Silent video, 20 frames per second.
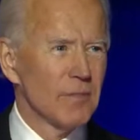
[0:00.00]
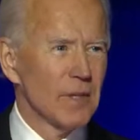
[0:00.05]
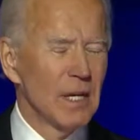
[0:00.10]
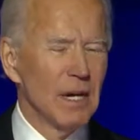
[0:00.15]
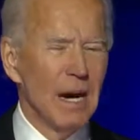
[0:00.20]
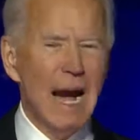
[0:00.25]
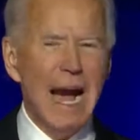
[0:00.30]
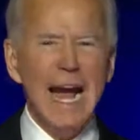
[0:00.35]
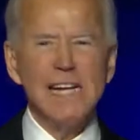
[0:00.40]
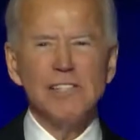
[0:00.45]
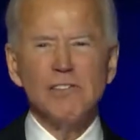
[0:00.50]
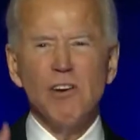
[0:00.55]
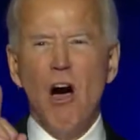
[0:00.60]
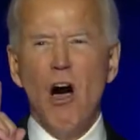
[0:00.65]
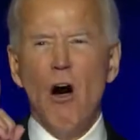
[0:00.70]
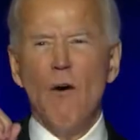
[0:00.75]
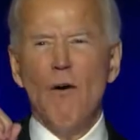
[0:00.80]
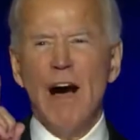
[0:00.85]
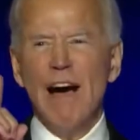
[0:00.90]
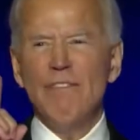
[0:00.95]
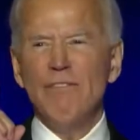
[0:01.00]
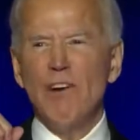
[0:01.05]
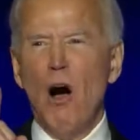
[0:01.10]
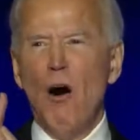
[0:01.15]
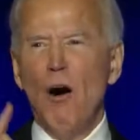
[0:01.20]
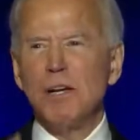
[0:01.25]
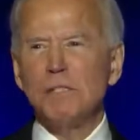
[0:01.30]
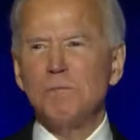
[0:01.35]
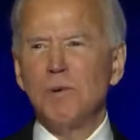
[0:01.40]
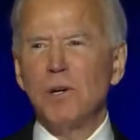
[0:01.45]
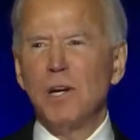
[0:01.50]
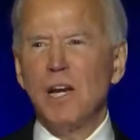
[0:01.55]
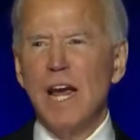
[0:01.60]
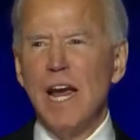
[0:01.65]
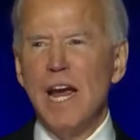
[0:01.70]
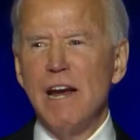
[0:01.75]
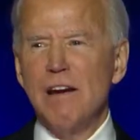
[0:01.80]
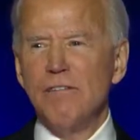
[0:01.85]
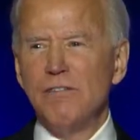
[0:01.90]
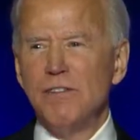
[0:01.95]
I've always
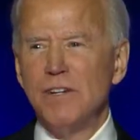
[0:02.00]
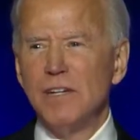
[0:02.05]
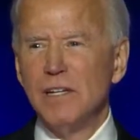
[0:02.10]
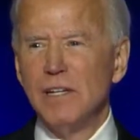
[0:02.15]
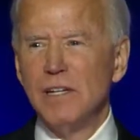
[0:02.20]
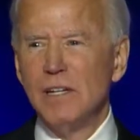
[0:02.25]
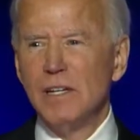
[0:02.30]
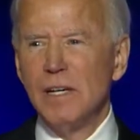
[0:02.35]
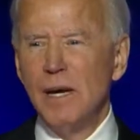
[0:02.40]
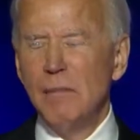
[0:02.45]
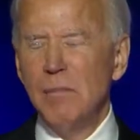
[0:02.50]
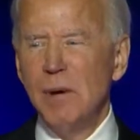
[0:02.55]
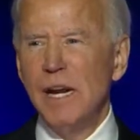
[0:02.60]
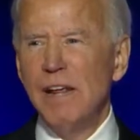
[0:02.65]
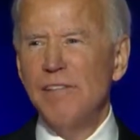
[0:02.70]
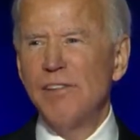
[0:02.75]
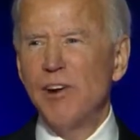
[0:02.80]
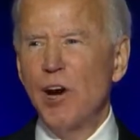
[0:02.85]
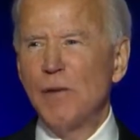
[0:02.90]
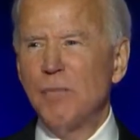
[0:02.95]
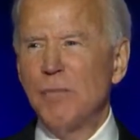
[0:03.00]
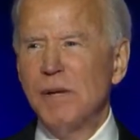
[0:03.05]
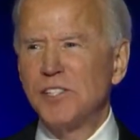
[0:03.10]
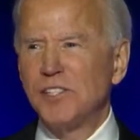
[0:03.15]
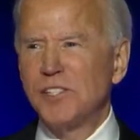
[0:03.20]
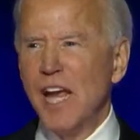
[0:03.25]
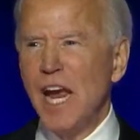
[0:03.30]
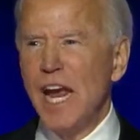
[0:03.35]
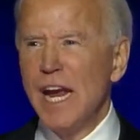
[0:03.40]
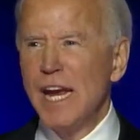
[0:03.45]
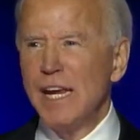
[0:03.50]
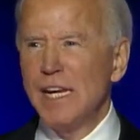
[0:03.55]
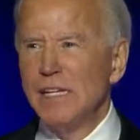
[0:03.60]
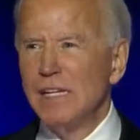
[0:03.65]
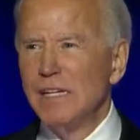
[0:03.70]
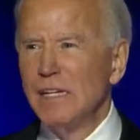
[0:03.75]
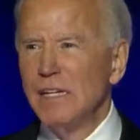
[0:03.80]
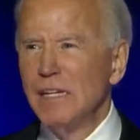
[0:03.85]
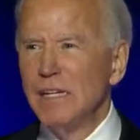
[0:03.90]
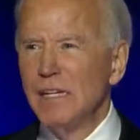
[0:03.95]
believed, and many of you heard me say it,
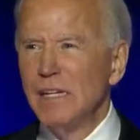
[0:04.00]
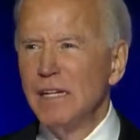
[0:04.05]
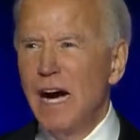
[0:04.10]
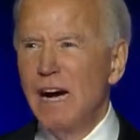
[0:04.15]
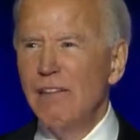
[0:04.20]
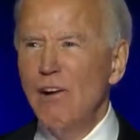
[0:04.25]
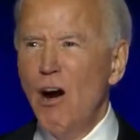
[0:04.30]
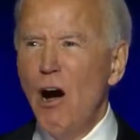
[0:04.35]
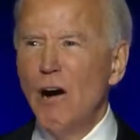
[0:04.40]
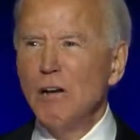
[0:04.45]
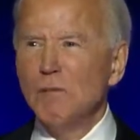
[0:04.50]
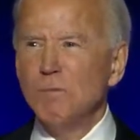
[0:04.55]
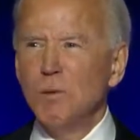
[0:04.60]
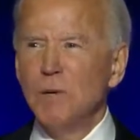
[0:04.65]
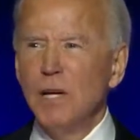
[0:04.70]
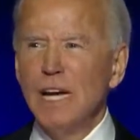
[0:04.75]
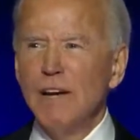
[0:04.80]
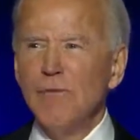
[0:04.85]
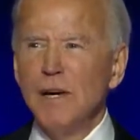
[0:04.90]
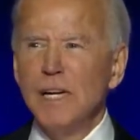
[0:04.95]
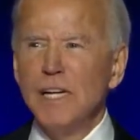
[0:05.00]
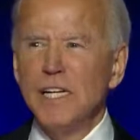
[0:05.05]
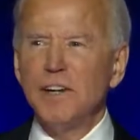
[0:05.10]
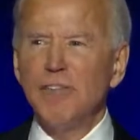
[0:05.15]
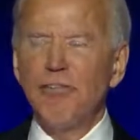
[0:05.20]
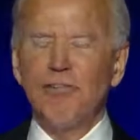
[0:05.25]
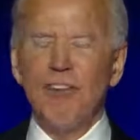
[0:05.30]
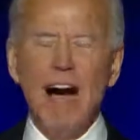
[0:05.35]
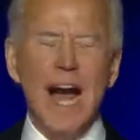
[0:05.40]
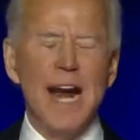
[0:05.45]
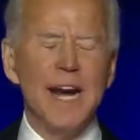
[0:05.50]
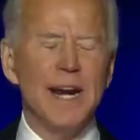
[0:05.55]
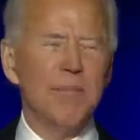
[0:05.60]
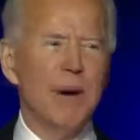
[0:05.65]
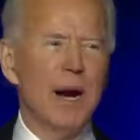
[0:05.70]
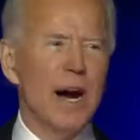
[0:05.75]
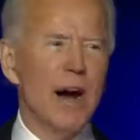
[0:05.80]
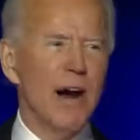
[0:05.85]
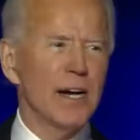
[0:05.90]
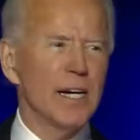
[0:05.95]
I've always believed we can define
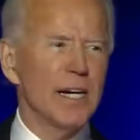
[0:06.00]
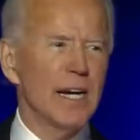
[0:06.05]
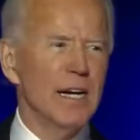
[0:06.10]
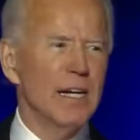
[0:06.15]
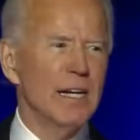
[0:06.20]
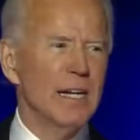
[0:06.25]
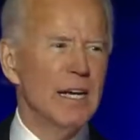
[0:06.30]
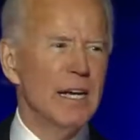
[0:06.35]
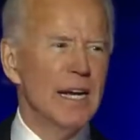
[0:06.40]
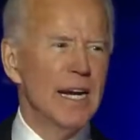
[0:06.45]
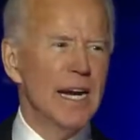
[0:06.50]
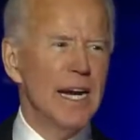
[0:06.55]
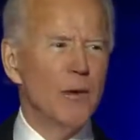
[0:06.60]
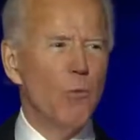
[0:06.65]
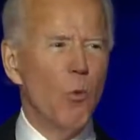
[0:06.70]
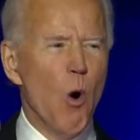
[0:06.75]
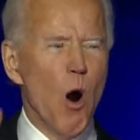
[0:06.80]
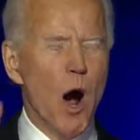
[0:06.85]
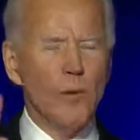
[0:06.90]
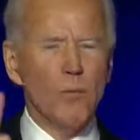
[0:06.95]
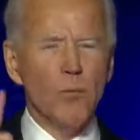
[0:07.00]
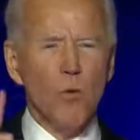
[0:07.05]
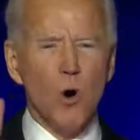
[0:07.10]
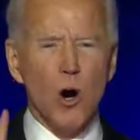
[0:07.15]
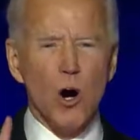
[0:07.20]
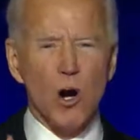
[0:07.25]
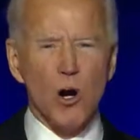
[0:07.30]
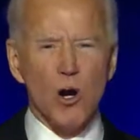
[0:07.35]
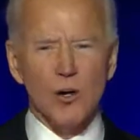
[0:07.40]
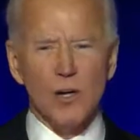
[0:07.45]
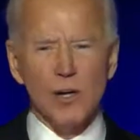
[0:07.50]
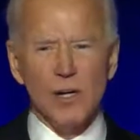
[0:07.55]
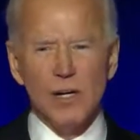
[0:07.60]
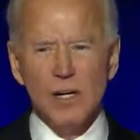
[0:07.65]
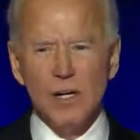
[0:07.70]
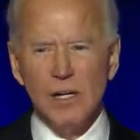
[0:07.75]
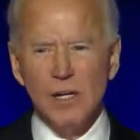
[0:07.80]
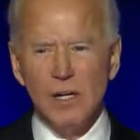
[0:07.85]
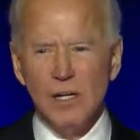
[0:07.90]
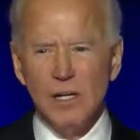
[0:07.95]
America in one word:
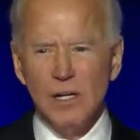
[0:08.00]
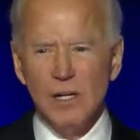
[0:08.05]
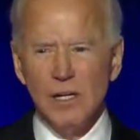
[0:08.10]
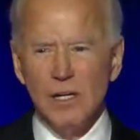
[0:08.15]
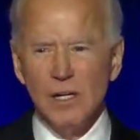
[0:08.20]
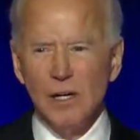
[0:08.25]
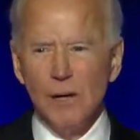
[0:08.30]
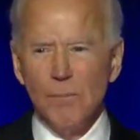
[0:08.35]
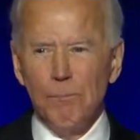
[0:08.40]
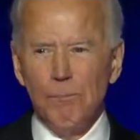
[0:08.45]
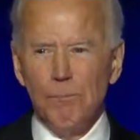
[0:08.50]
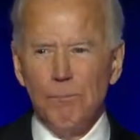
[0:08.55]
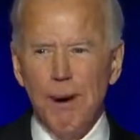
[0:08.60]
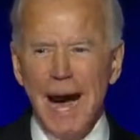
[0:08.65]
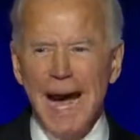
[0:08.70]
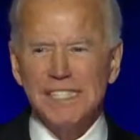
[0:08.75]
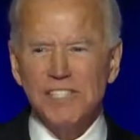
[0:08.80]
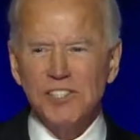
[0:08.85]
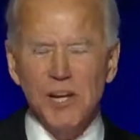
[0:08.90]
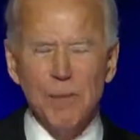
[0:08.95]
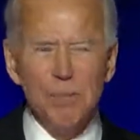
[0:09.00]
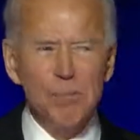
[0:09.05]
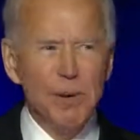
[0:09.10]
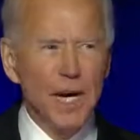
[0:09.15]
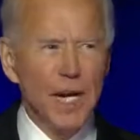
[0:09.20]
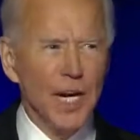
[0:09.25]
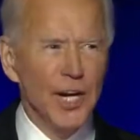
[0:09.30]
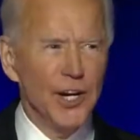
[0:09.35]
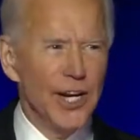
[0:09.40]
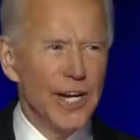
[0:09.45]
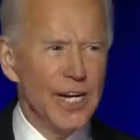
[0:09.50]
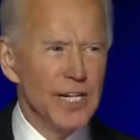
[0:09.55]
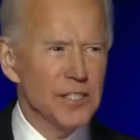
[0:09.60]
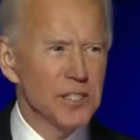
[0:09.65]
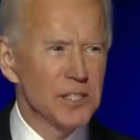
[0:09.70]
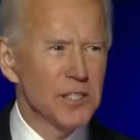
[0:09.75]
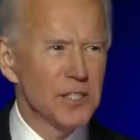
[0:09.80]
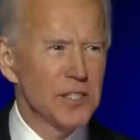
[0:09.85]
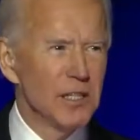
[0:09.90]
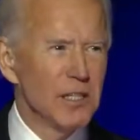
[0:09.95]

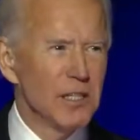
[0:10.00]
possibilities.